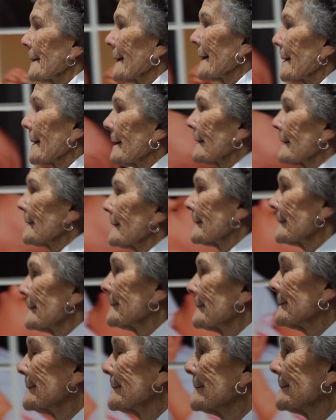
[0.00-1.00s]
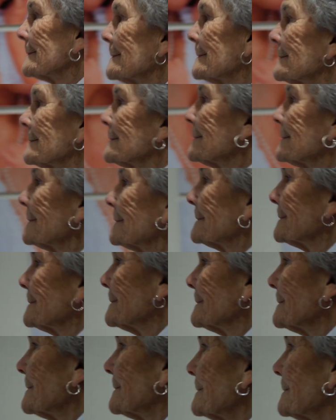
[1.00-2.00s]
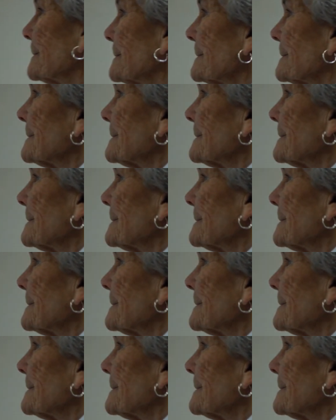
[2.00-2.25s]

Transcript: I don't feel that I deserve this,